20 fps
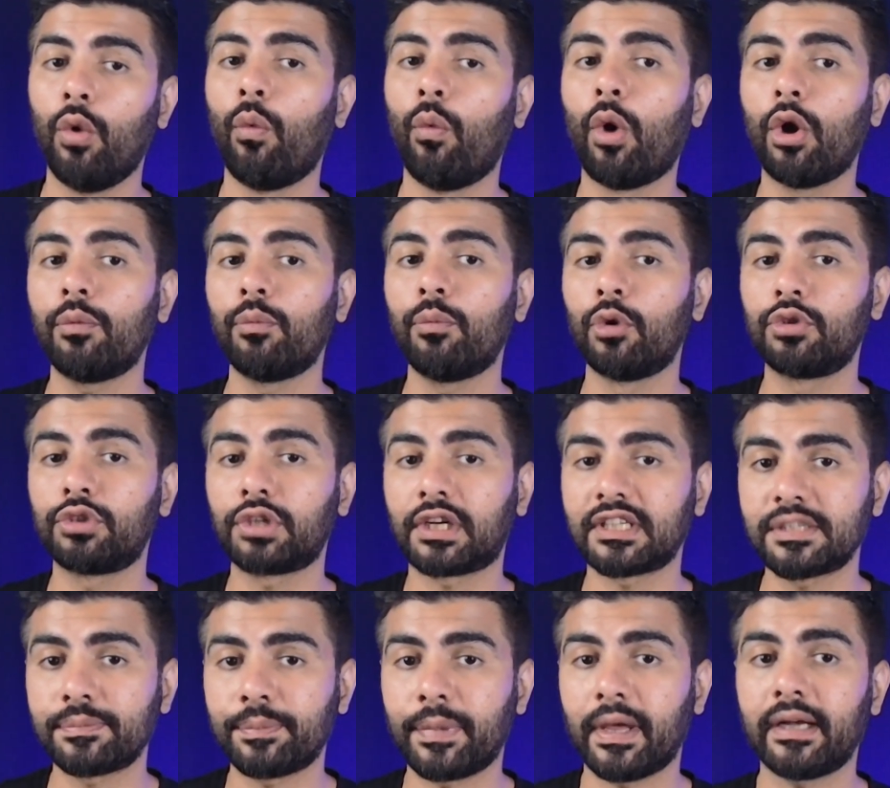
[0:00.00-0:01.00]
who want more
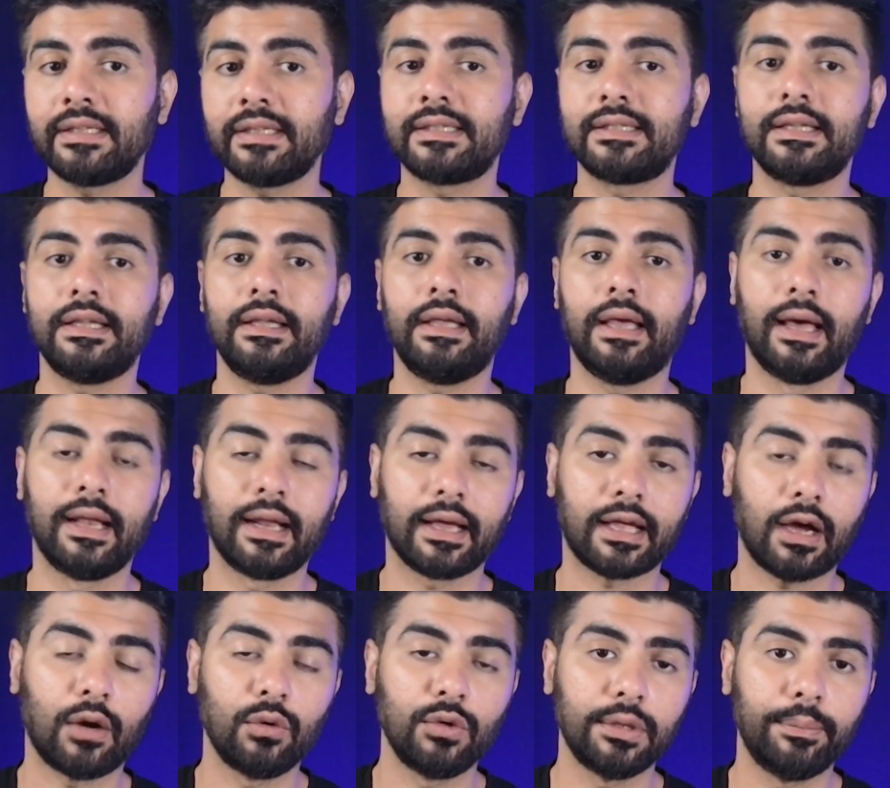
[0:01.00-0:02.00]
transparency and
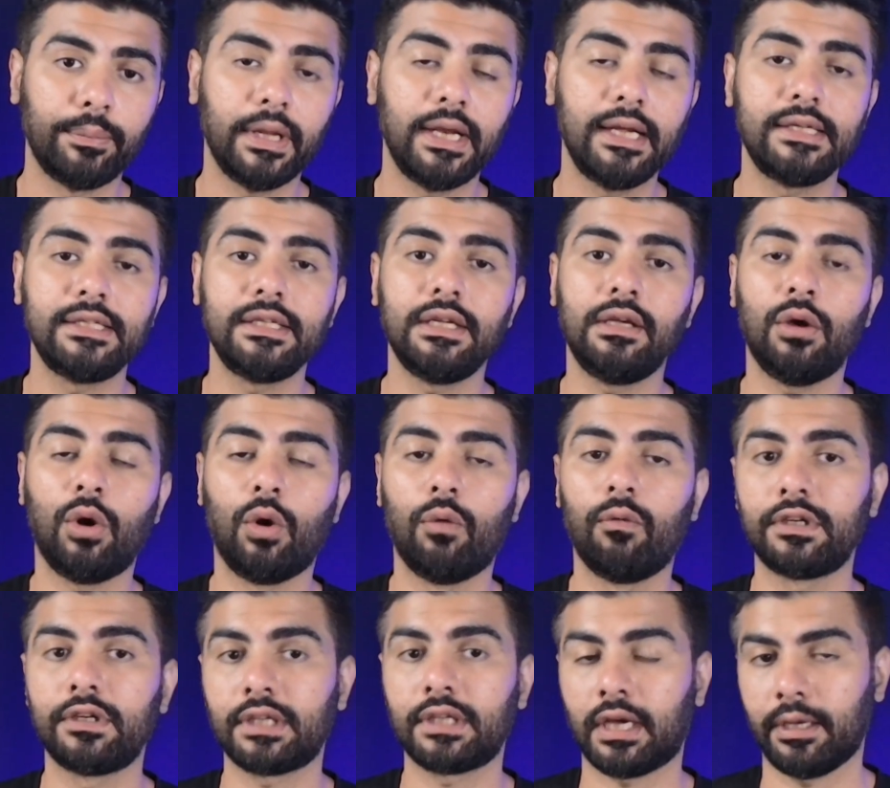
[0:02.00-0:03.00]
accountability
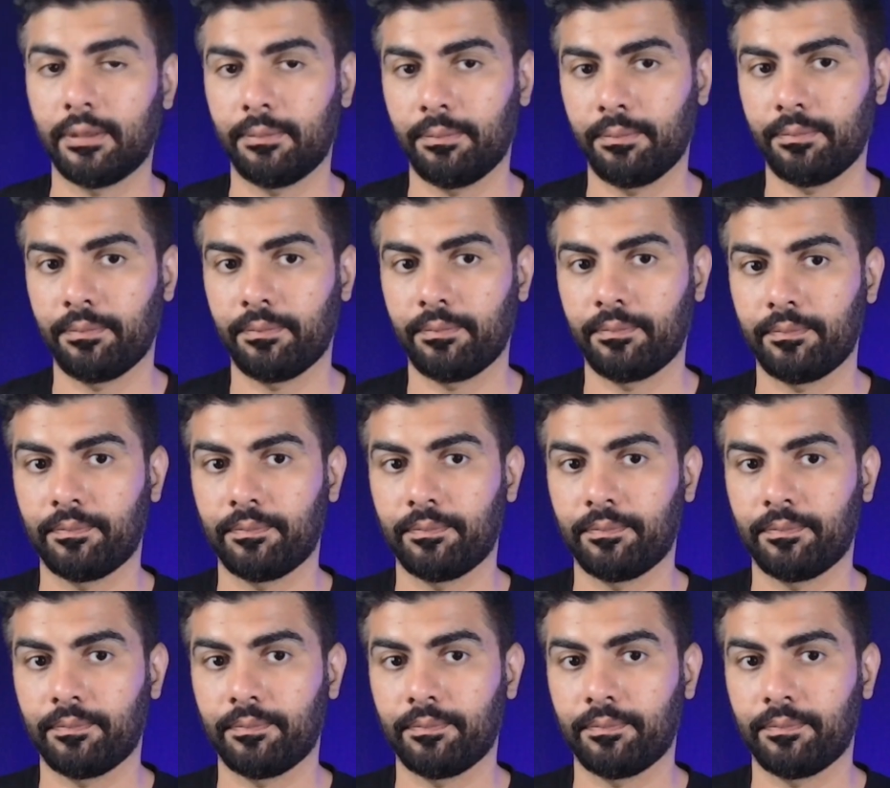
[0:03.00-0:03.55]
over time.